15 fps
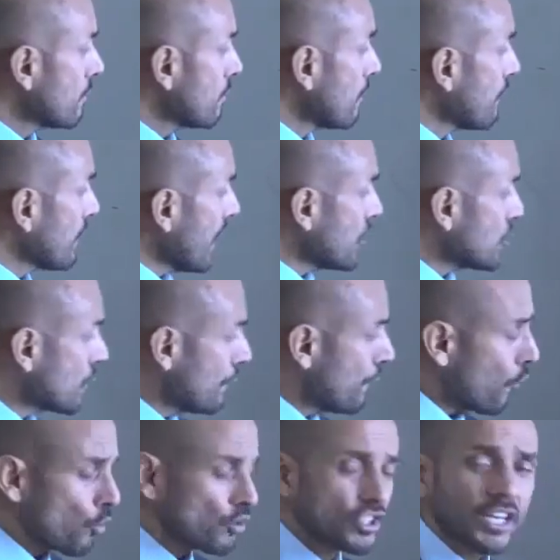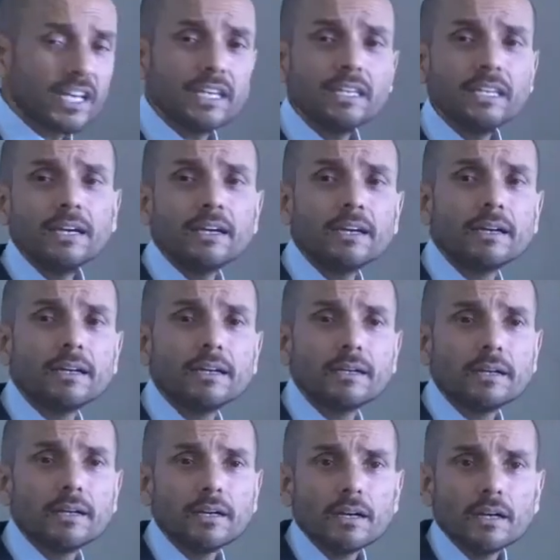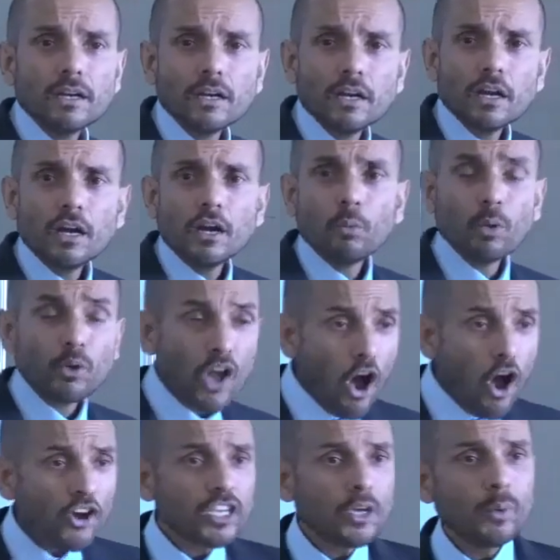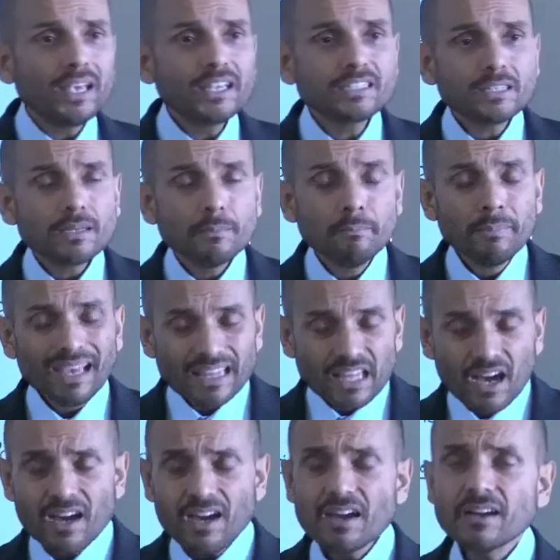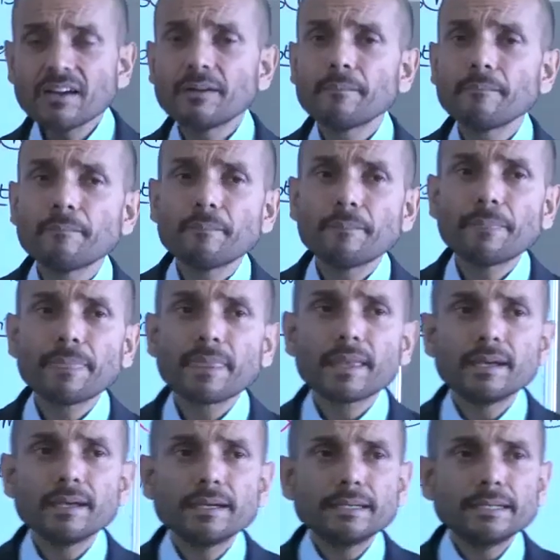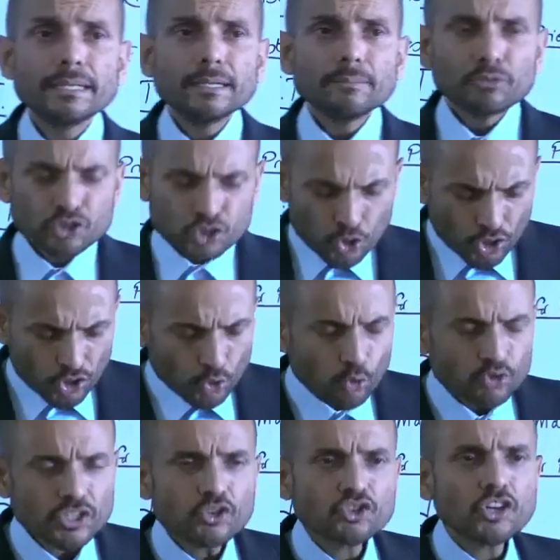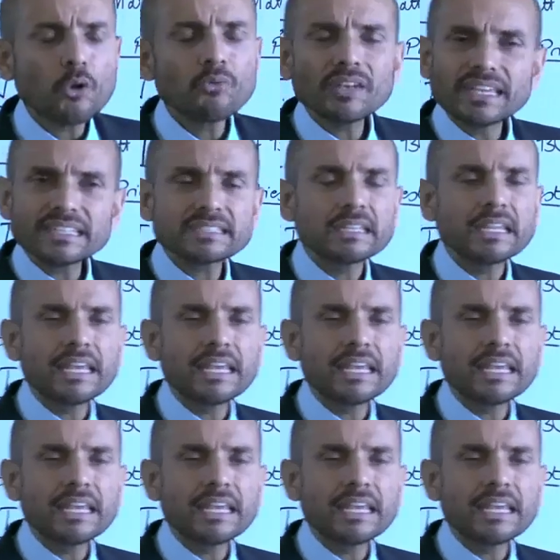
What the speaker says: Revelation 14 we would argue is Miller, but you can also show that it's